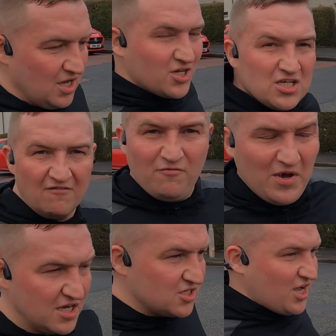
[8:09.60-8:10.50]
like seven
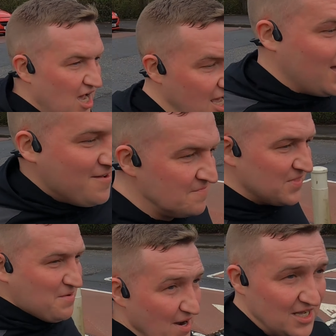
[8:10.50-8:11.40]
weeks to
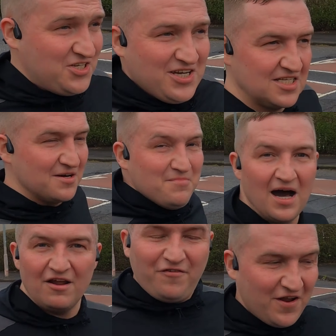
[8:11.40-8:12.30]
the Manchester
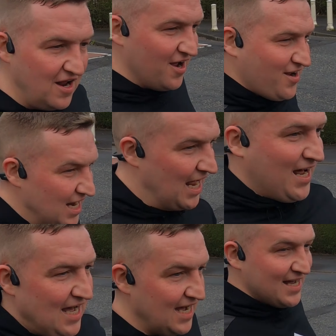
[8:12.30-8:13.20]
Marathon.
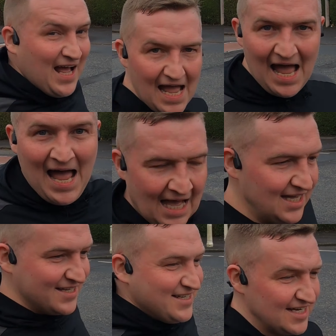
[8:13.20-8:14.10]
Ah!
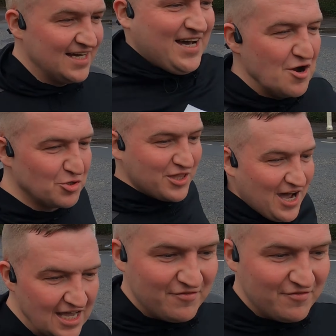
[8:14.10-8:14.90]
How did that